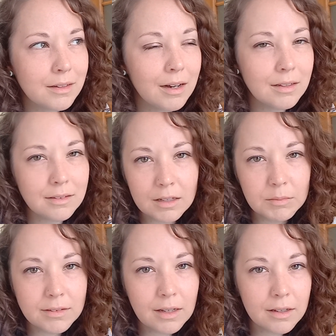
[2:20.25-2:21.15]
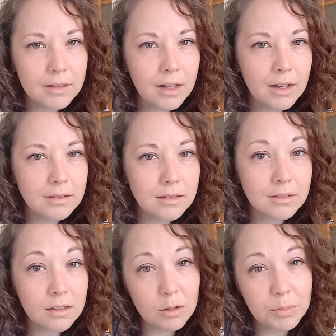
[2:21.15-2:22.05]
it's kind of the same as second
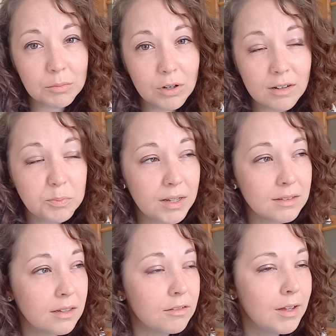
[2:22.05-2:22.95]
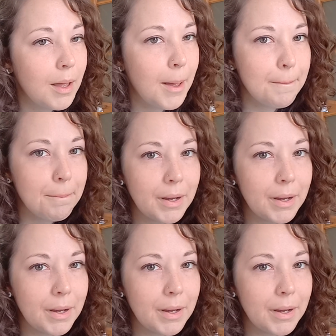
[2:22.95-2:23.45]
class and it's a little bit more expensive,